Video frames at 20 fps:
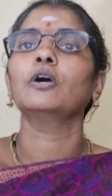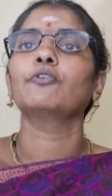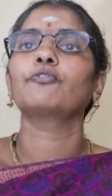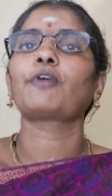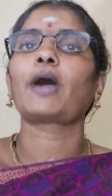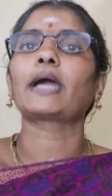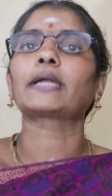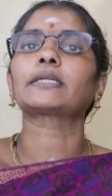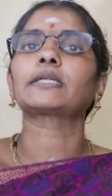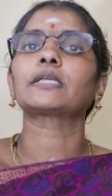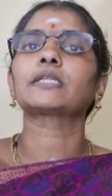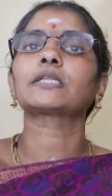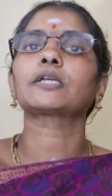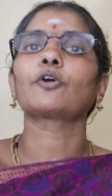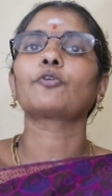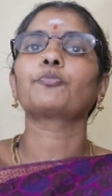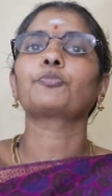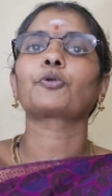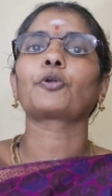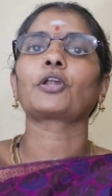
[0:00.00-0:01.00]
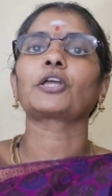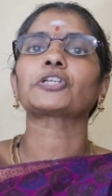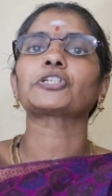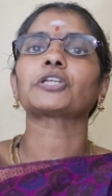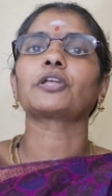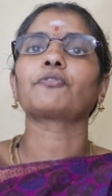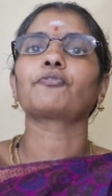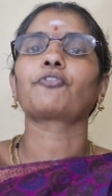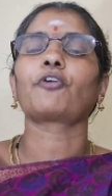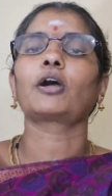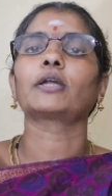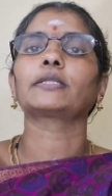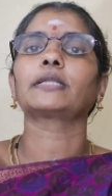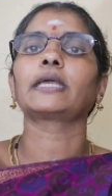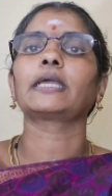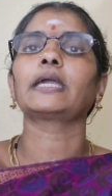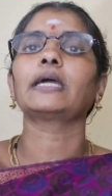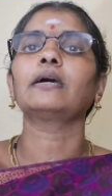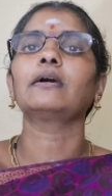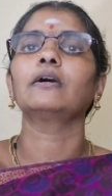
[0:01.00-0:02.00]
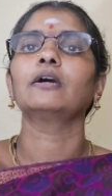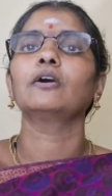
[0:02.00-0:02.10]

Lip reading: factors of production for the